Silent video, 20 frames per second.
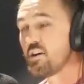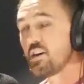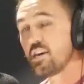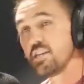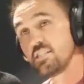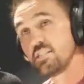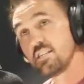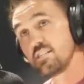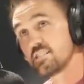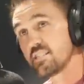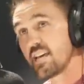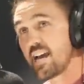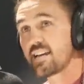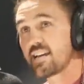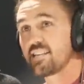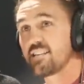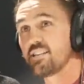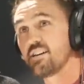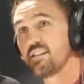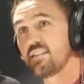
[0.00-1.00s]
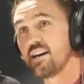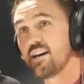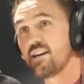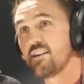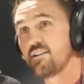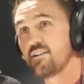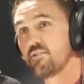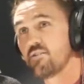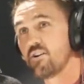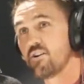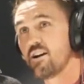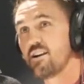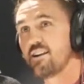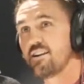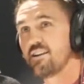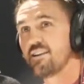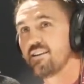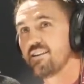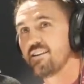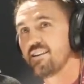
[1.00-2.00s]
he's exactly like that, right?
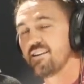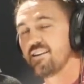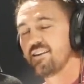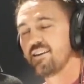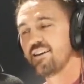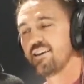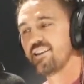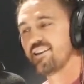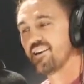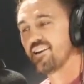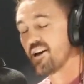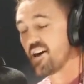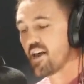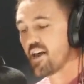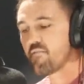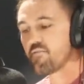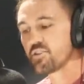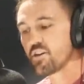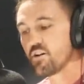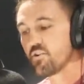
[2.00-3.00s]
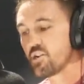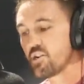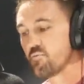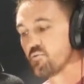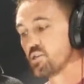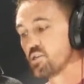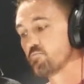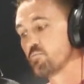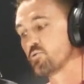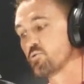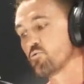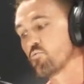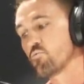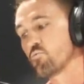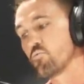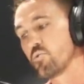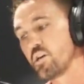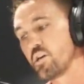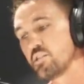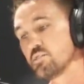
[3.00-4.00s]
And I, I, haven't told anyone this, but the
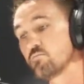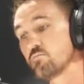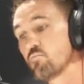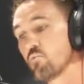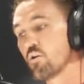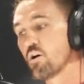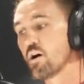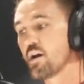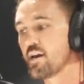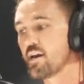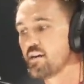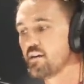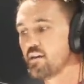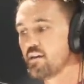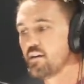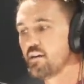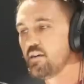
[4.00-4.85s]
reason why